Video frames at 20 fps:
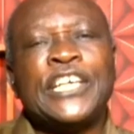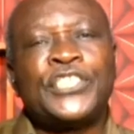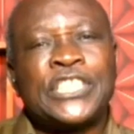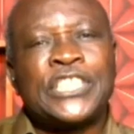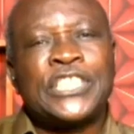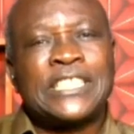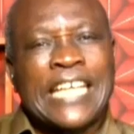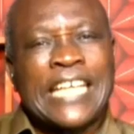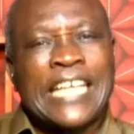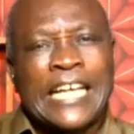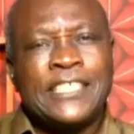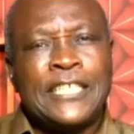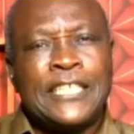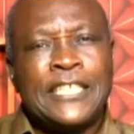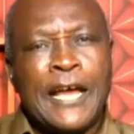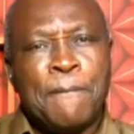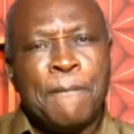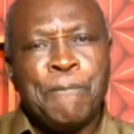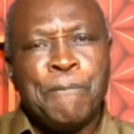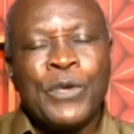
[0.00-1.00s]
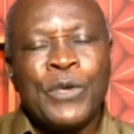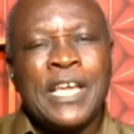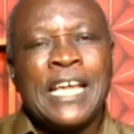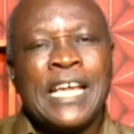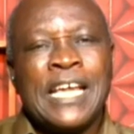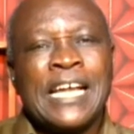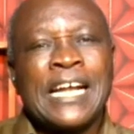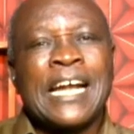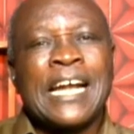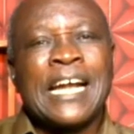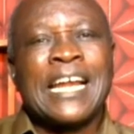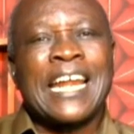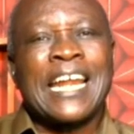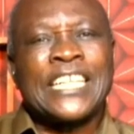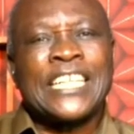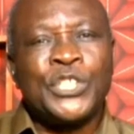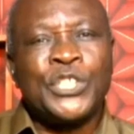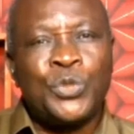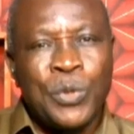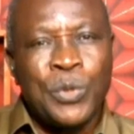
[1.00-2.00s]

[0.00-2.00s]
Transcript: them gradually.